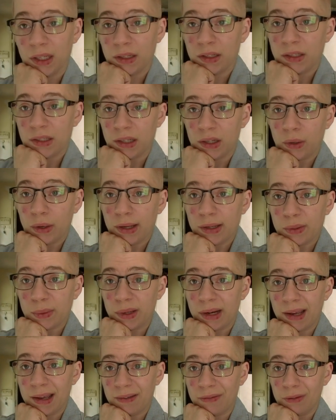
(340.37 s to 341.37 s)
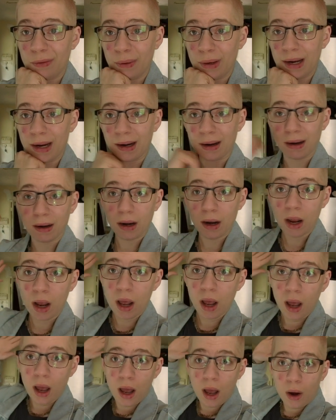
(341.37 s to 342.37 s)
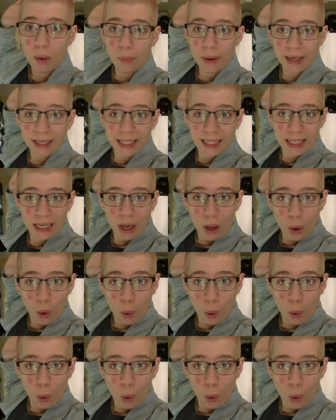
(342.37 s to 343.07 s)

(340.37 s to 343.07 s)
See you guys when I have new hair. Ready?